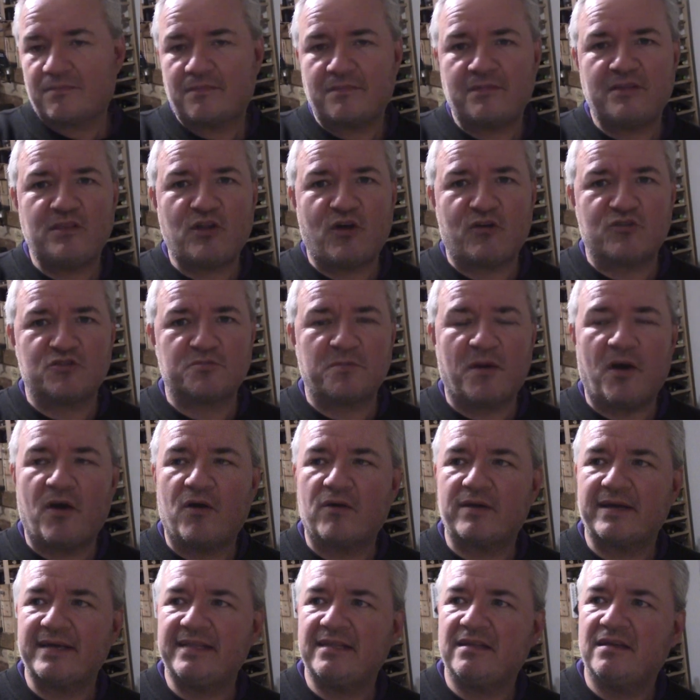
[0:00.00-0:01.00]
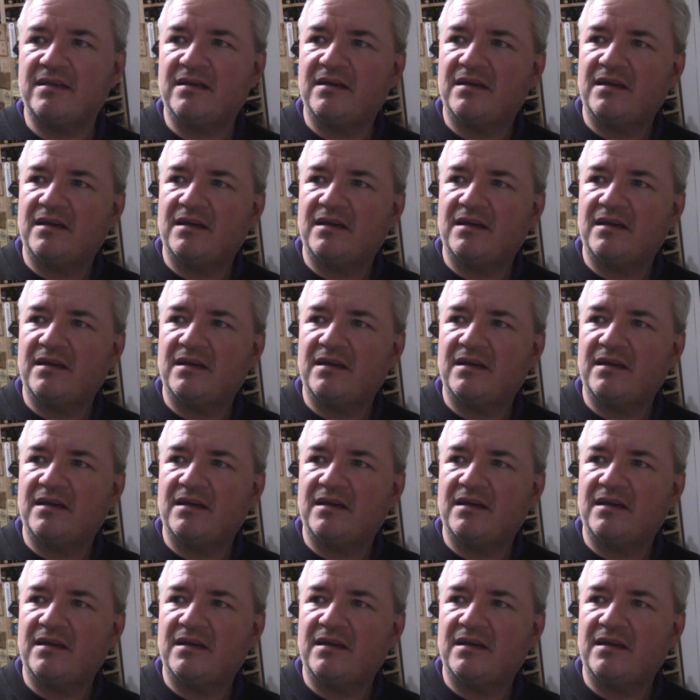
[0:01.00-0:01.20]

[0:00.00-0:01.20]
And dog's barking.